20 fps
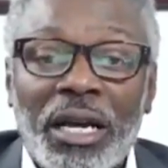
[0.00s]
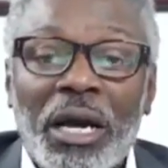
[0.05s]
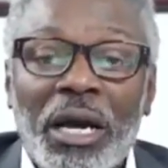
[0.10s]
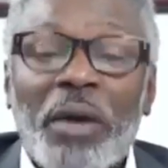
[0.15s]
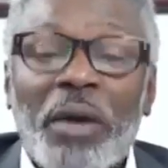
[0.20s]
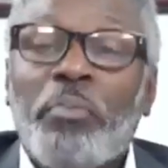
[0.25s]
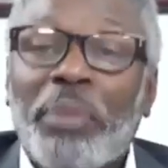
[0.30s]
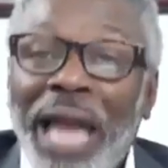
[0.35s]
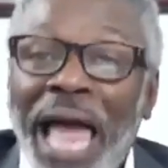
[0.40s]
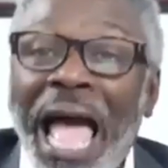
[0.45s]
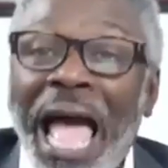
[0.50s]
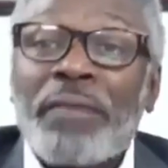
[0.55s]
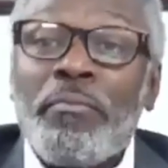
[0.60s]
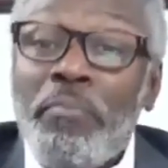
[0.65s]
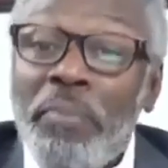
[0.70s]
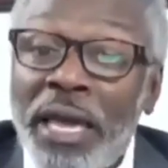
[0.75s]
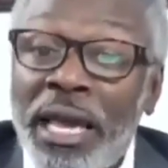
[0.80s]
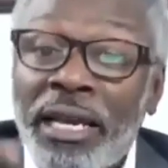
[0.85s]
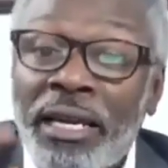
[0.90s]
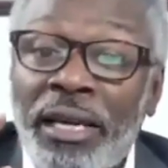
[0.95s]
Black
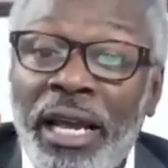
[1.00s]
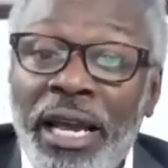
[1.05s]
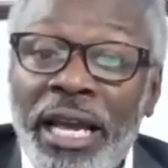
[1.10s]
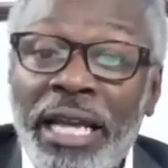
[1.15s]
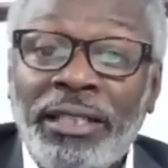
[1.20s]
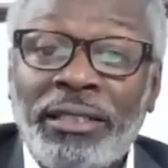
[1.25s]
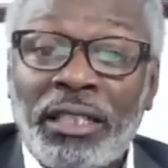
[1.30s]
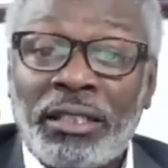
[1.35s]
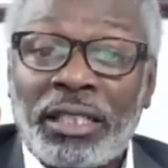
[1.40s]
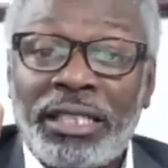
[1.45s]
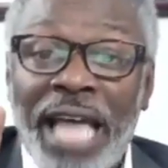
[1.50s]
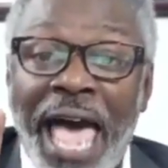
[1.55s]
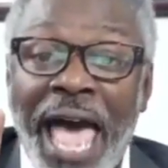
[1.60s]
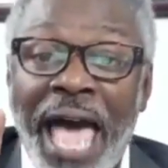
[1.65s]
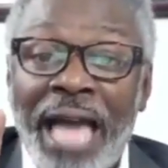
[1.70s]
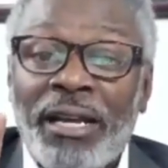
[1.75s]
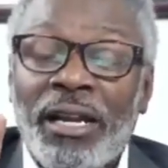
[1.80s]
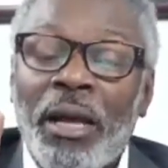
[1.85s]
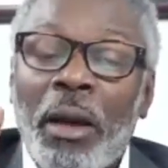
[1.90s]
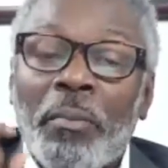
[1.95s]
men, here's a
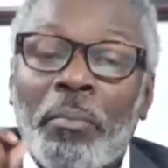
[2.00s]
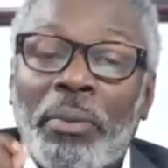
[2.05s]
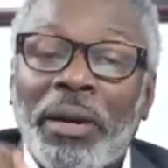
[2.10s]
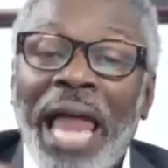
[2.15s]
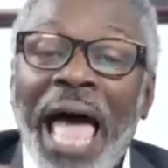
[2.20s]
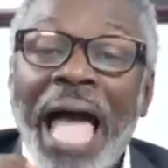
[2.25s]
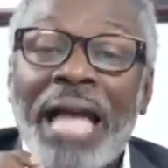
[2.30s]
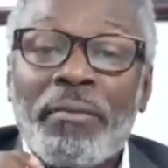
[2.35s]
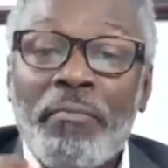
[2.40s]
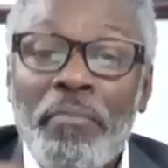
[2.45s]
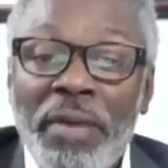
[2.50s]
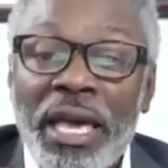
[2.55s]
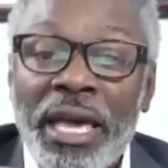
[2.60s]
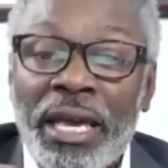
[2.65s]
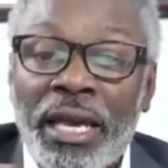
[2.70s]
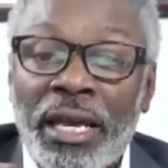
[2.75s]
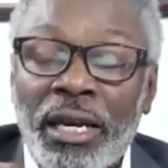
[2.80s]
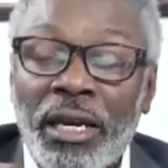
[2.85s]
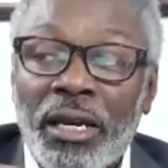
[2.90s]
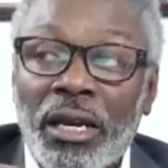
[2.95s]
stat, Black
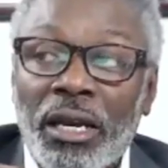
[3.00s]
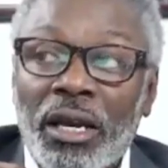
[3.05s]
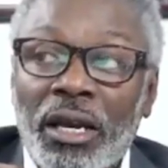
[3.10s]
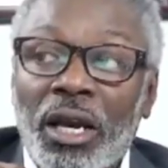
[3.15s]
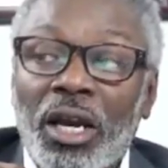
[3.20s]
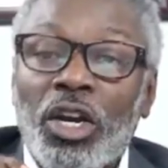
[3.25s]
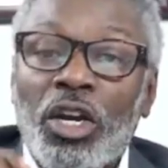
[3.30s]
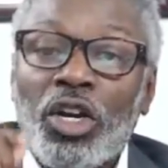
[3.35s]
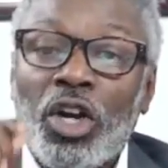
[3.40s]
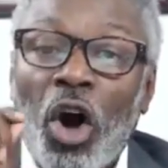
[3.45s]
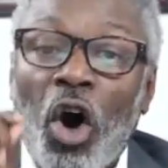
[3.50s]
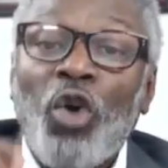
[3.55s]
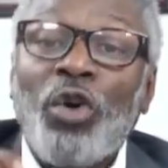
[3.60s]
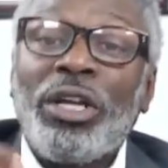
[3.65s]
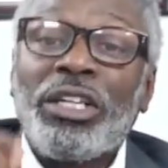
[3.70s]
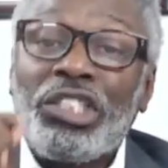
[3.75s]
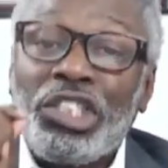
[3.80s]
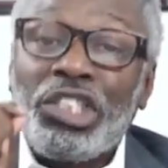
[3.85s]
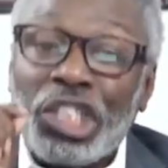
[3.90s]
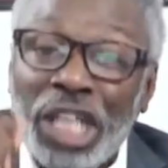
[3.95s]
men go
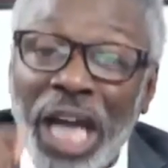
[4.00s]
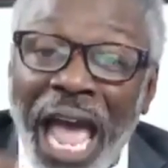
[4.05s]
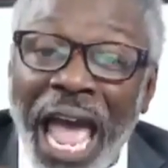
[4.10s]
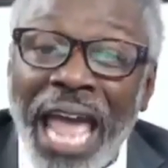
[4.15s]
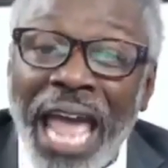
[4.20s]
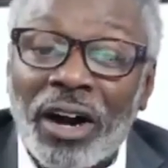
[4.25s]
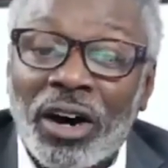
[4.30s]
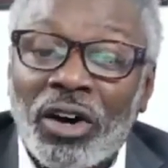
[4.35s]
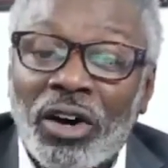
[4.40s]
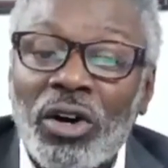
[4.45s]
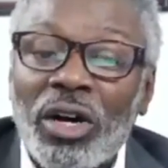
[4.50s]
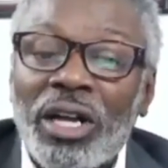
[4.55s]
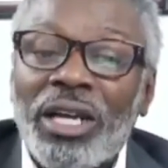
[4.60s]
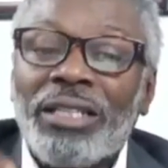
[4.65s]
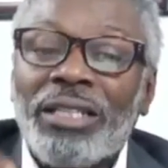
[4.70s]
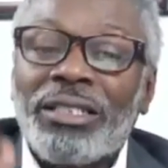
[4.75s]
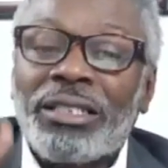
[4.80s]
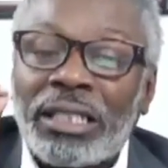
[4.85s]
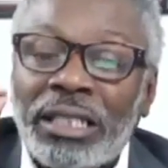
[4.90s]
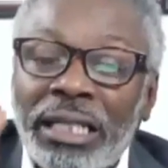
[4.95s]
to jail
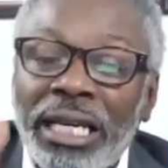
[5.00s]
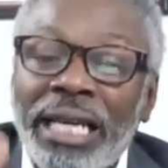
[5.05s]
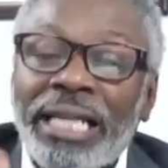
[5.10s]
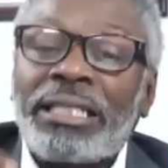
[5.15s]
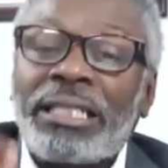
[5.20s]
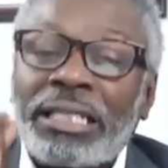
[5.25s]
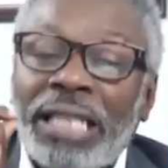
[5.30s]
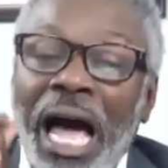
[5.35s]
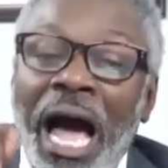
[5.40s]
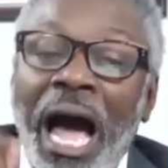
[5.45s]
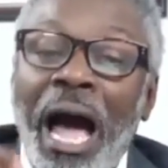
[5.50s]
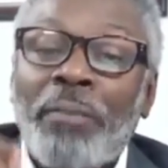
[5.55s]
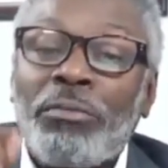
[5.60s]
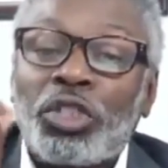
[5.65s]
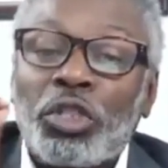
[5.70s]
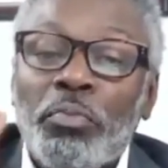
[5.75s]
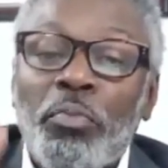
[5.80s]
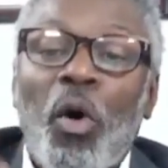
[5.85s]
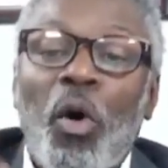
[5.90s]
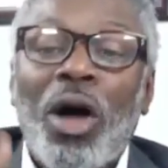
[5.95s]
6 times
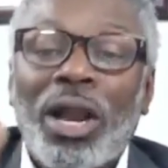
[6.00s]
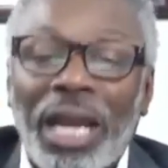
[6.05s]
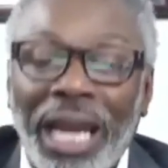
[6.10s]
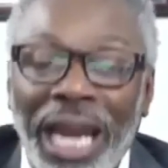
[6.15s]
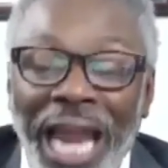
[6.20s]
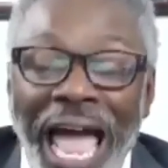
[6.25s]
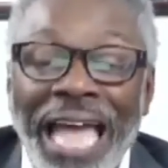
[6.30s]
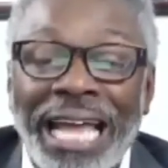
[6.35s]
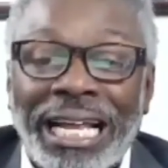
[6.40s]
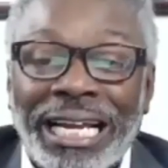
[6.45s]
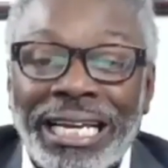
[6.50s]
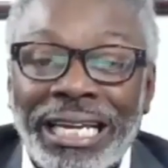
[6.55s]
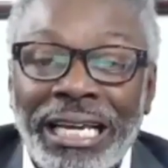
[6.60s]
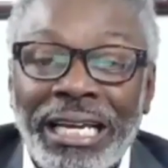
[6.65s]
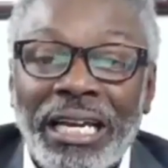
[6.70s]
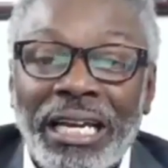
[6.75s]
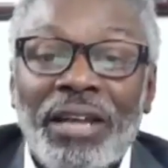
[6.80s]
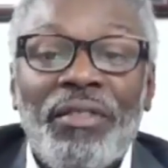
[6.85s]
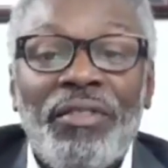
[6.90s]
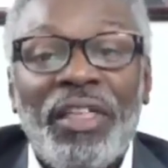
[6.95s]
more
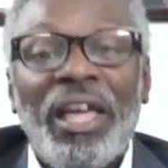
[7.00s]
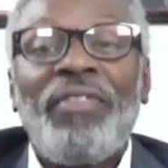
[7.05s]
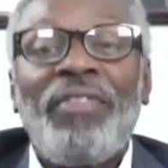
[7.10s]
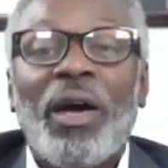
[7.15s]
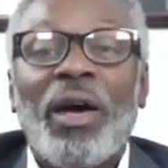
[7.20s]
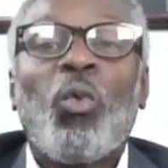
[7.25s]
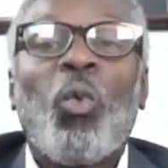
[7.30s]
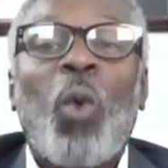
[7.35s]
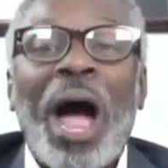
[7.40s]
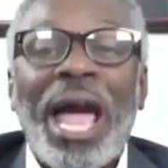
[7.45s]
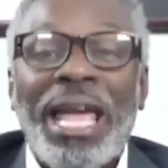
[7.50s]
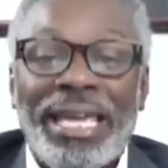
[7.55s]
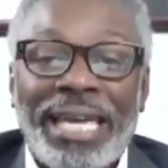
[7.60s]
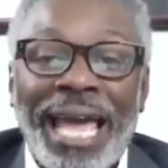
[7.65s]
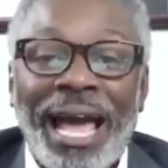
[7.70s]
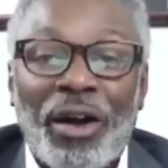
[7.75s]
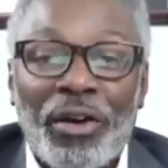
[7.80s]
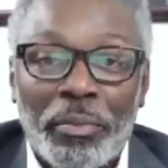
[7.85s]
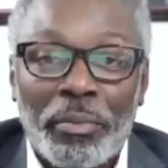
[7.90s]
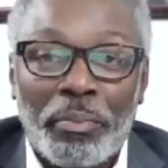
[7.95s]
likely than their white
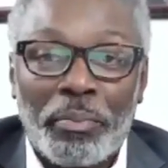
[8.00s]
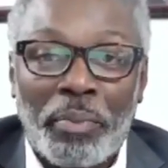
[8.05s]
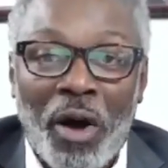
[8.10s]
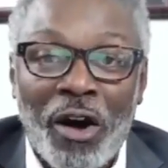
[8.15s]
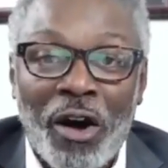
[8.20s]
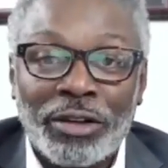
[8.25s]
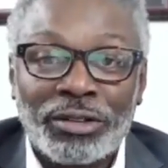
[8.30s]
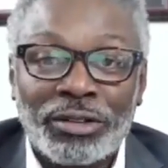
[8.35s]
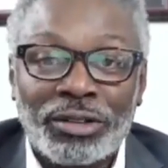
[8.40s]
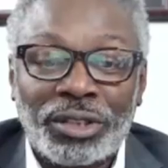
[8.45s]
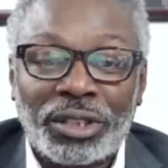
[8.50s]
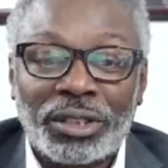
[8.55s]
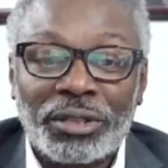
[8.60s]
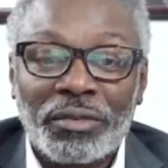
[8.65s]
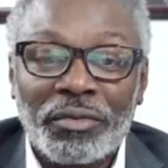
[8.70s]
counterparts.